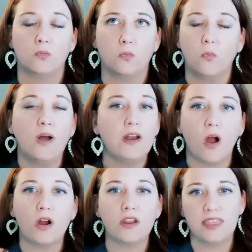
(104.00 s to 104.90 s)

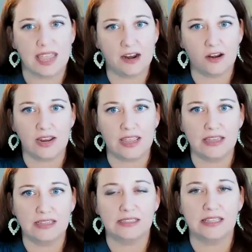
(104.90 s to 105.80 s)
what are the
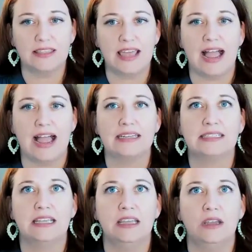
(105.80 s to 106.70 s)
areas
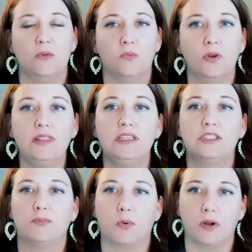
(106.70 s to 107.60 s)
that really
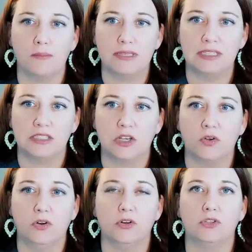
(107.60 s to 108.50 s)
support business
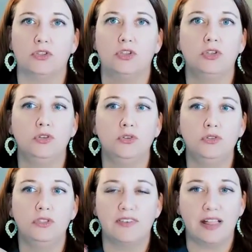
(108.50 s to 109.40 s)
owners
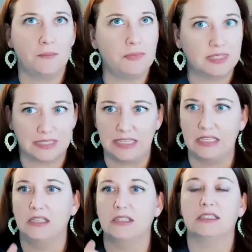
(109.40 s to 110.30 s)
to develop the
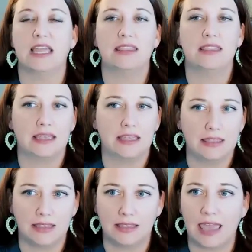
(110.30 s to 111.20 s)
skills and
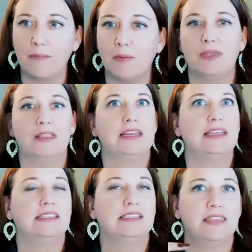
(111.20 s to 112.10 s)
the
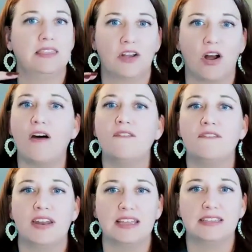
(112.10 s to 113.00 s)
capabilities and the
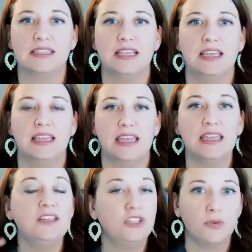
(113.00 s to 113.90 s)
confidence
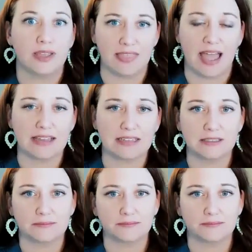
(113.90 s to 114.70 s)
in doing that.